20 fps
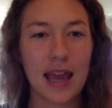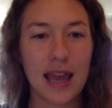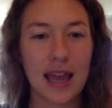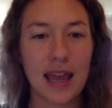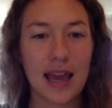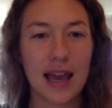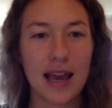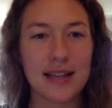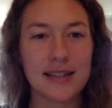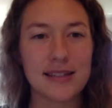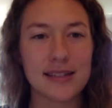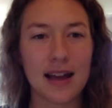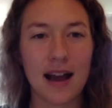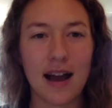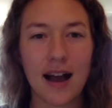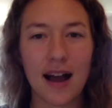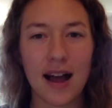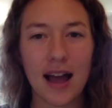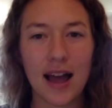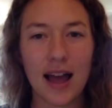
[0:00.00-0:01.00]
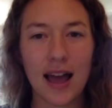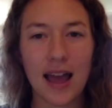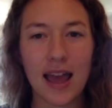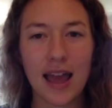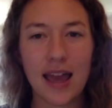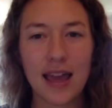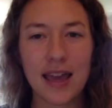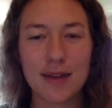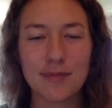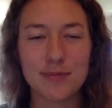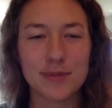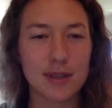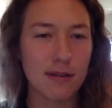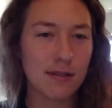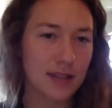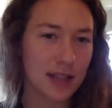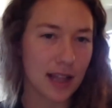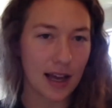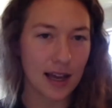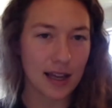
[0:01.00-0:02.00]
and I am so
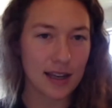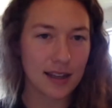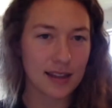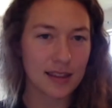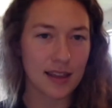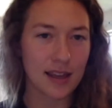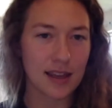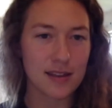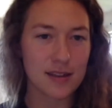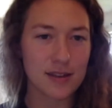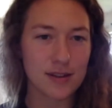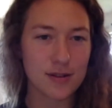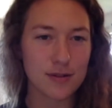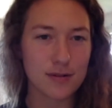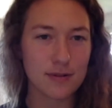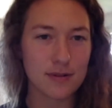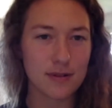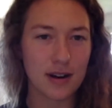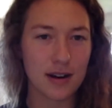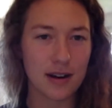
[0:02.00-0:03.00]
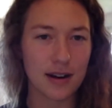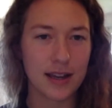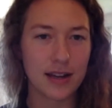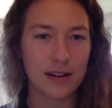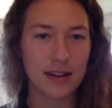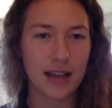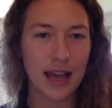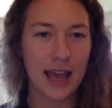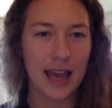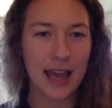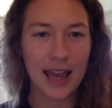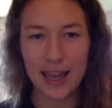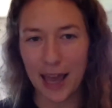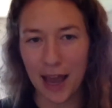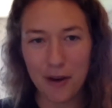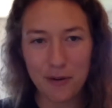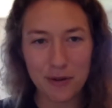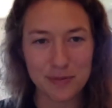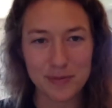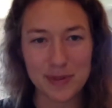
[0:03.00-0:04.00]
glad that you are here to hang
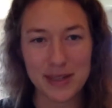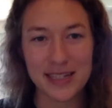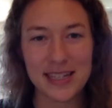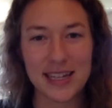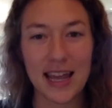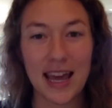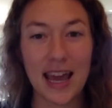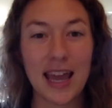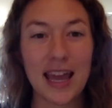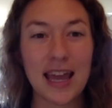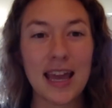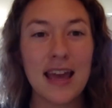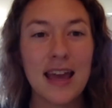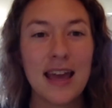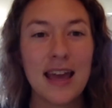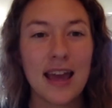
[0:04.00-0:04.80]
out with me today,